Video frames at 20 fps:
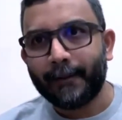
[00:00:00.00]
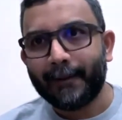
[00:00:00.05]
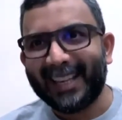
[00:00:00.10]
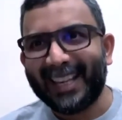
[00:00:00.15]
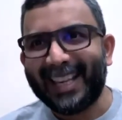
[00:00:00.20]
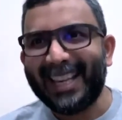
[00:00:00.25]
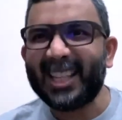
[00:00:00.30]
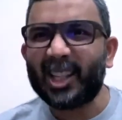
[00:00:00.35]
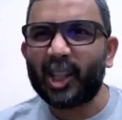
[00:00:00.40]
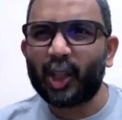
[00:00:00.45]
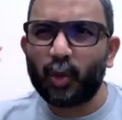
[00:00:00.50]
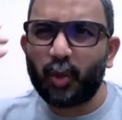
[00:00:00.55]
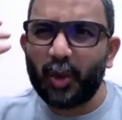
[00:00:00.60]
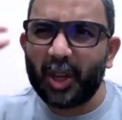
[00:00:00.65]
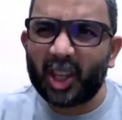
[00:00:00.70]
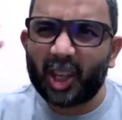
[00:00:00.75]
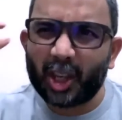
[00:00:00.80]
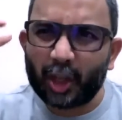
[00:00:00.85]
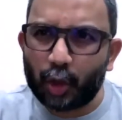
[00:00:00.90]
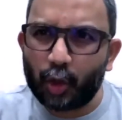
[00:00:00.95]
he
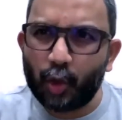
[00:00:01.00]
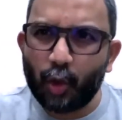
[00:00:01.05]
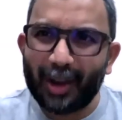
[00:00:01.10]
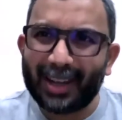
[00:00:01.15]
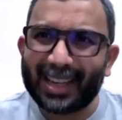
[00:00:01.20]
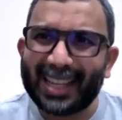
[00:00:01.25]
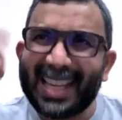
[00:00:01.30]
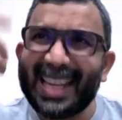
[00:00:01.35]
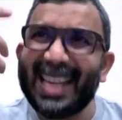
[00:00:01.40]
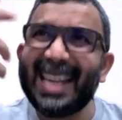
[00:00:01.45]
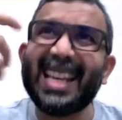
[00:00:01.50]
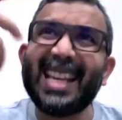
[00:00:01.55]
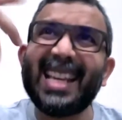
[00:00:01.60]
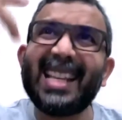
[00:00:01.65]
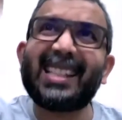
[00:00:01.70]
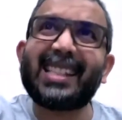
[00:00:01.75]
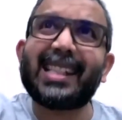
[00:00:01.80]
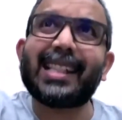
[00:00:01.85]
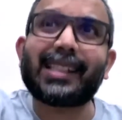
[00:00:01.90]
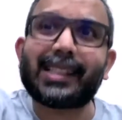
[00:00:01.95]
switches you on. He
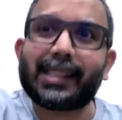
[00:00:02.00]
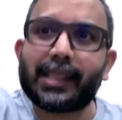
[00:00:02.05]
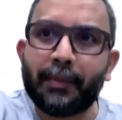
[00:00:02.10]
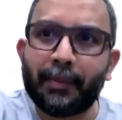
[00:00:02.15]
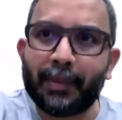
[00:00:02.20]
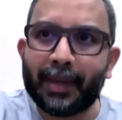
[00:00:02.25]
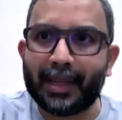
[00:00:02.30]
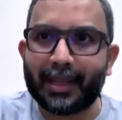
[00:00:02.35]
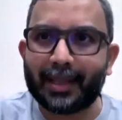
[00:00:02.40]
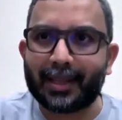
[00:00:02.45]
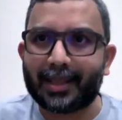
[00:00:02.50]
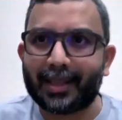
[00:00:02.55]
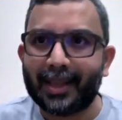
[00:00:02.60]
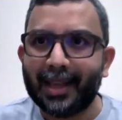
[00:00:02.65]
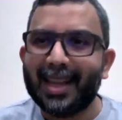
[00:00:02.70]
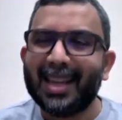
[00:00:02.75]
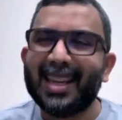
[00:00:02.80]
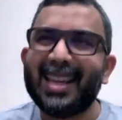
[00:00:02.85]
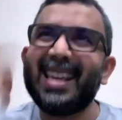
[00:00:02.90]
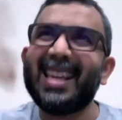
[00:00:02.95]
is the
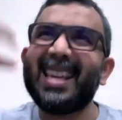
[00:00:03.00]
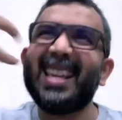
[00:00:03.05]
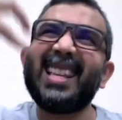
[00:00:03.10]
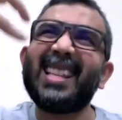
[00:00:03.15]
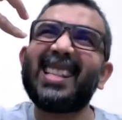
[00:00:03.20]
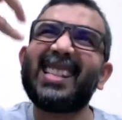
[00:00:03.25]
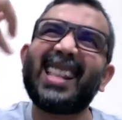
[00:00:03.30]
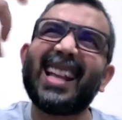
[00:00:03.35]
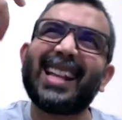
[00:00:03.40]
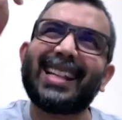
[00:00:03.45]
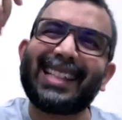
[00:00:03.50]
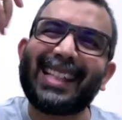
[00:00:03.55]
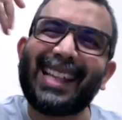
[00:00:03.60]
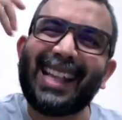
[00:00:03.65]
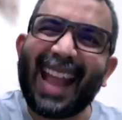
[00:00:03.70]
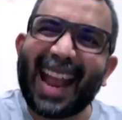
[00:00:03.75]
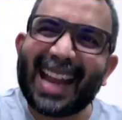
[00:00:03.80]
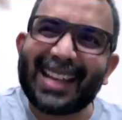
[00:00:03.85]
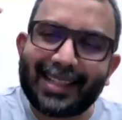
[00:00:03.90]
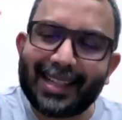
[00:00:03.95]
stimulus. He is that
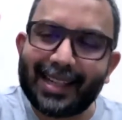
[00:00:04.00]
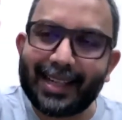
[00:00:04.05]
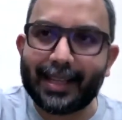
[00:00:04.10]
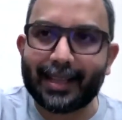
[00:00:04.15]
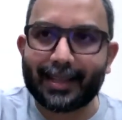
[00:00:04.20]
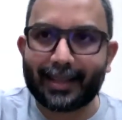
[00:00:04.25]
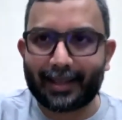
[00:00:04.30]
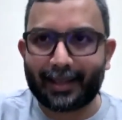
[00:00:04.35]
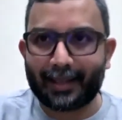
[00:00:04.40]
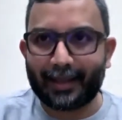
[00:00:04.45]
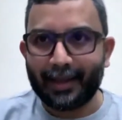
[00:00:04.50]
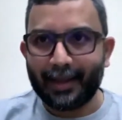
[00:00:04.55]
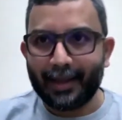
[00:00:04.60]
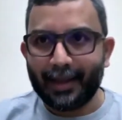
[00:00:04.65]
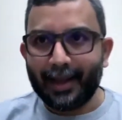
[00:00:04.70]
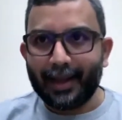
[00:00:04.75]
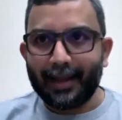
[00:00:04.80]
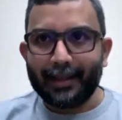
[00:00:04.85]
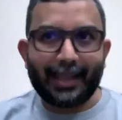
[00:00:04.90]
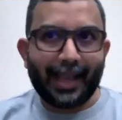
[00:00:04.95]

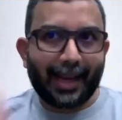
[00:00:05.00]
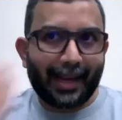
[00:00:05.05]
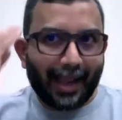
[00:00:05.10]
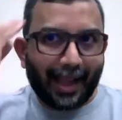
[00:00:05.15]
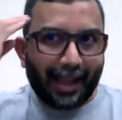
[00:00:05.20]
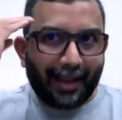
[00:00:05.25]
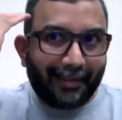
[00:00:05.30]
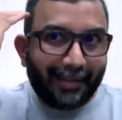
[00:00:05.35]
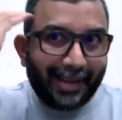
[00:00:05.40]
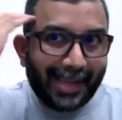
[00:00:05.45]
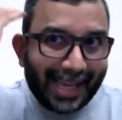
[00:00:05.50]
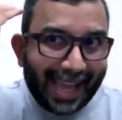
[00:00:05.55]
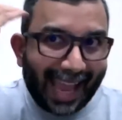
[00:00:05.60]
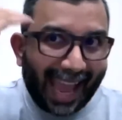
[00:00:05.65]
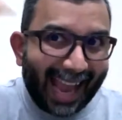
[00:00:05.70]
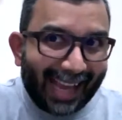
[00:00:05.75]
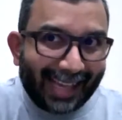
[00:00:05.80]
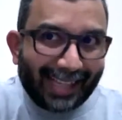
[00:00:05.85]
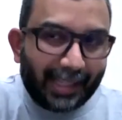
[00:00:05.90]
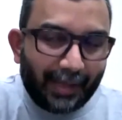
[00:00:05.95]
catalyst that
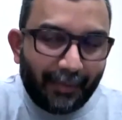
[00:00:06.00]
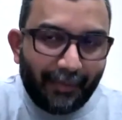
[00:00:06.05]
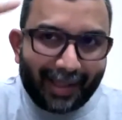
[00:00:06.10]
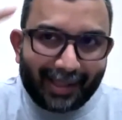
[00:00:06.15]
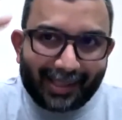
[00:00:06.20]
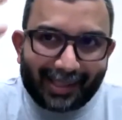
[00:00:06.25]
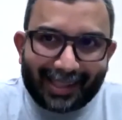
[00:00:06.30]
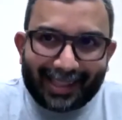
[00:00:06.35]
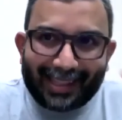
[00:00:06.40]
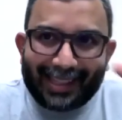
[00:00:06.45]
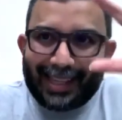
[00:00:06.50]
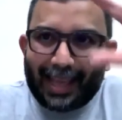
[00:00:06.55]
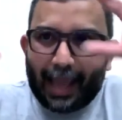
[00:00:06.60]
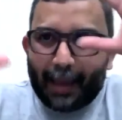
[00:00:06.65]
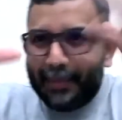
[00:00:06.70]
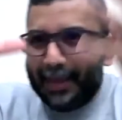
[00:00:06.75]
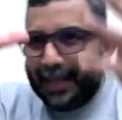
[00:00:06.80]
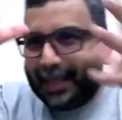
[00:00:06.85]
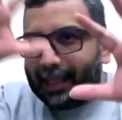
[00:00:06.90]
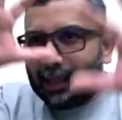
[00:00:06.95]
reactivates the
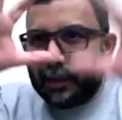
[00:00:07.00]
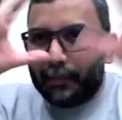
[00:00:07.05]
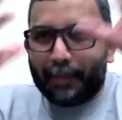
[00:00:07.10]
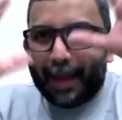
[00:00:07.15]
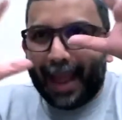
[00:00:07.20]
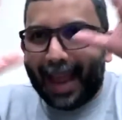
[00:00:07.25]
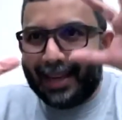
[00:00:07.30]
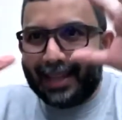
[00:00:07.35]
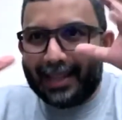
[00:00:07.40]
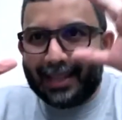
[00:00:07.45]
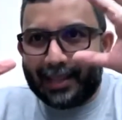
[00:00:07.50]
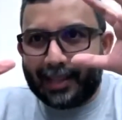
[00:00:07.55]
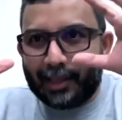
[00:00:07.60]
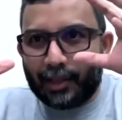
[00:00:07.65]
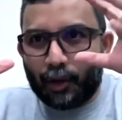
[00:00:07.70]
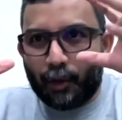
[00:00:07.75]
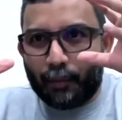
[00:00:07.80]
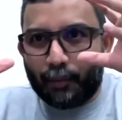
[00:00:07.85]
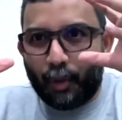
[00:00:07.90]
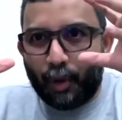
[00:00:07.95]
chemical balance
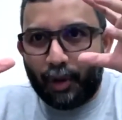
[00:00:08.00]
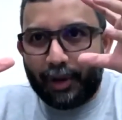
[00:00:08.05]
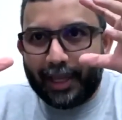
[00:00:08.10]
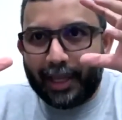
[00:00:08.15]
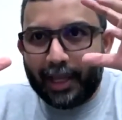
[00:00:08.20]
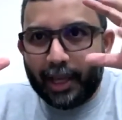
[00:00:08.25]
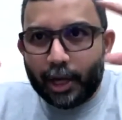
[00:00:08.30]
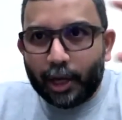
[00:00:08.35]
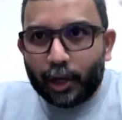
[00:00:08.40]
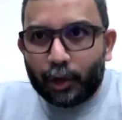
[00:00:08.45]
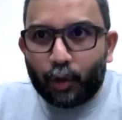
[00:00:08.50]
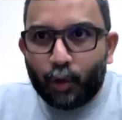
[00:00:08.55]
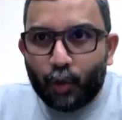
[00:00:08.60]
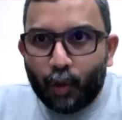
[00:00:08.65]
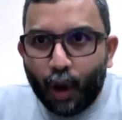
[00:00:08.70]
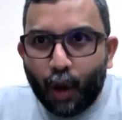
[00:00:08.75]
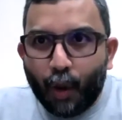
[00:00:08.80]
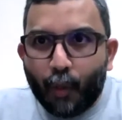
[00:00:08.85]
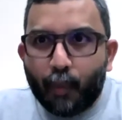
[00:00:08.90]
in your body to